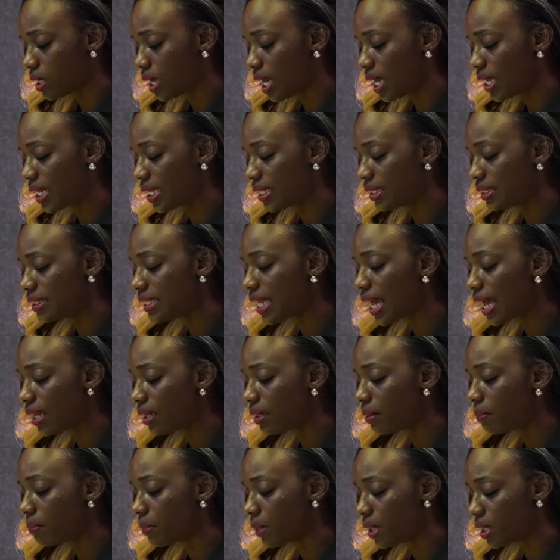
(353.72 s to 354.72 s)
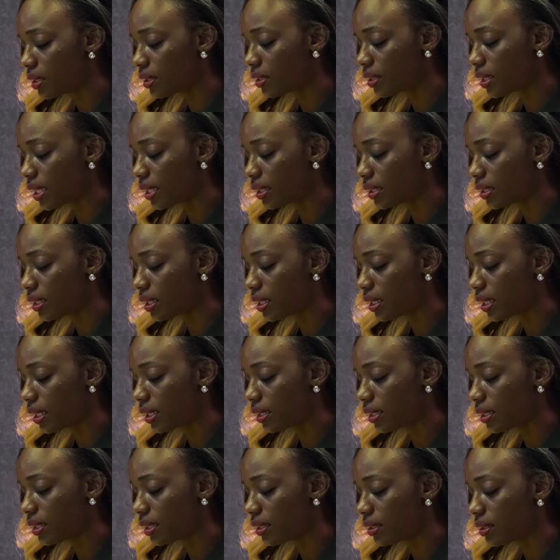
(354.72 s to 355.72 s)
an entire month, I think
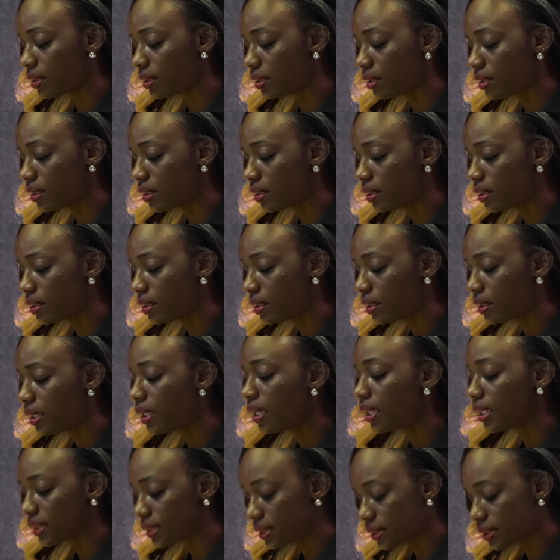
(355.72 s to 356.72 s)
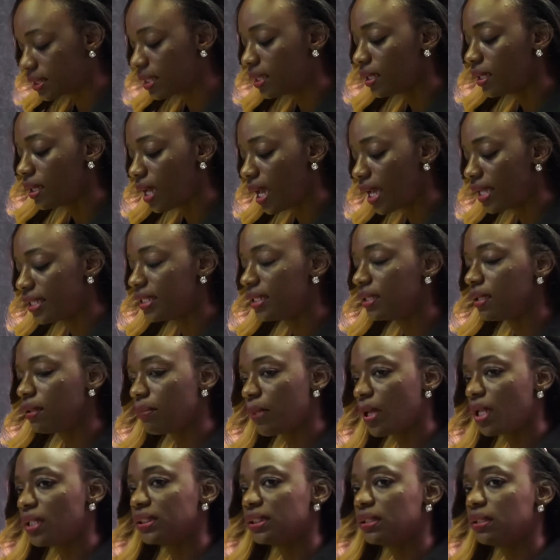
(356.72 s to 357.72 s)
I did. Yes, I did
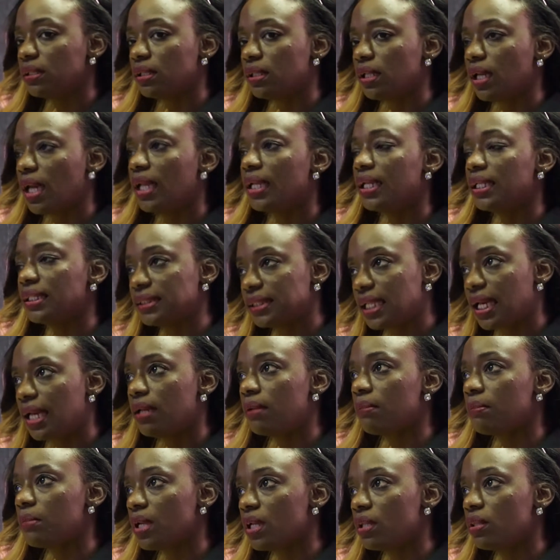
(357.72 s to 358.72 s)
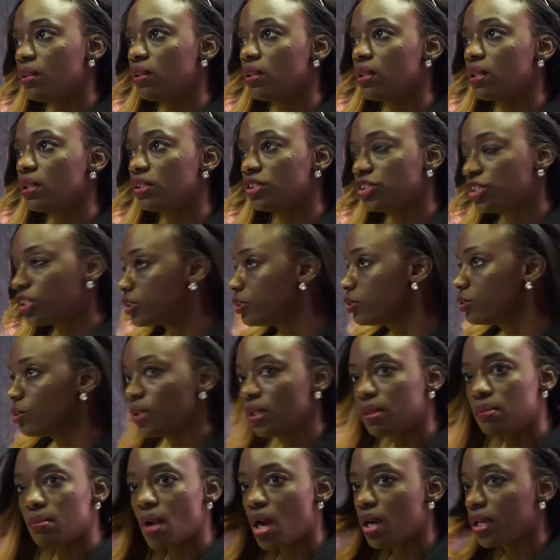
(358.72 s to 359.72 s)
about a, an entire month just
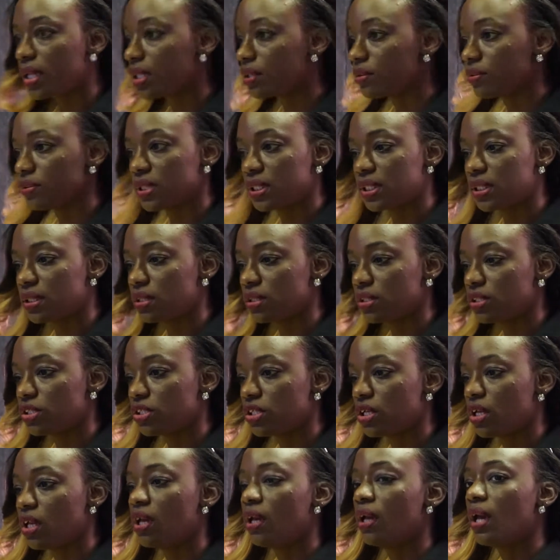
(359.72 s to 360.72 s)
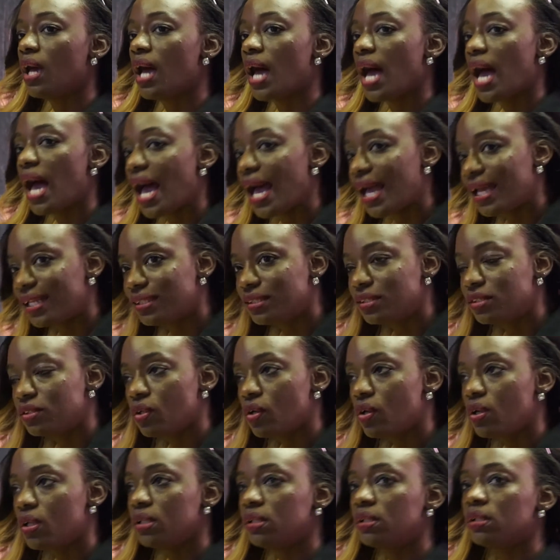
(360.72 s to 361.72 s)
doing market research,
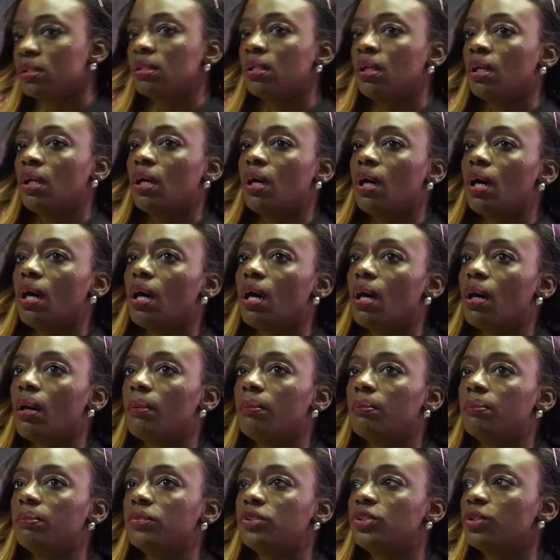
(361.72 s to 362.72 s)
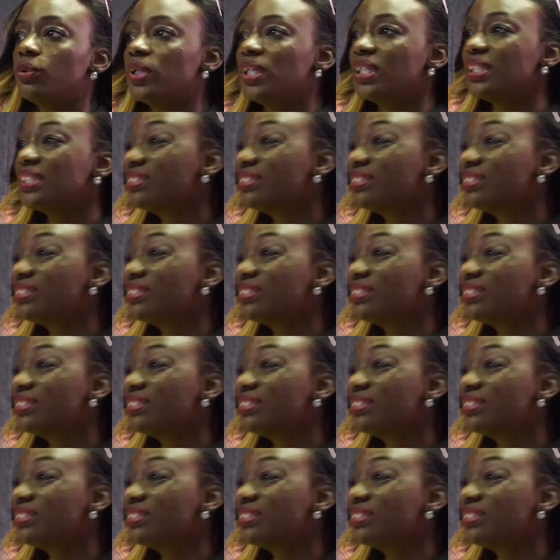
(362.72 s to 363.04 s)
hands-on, um, doing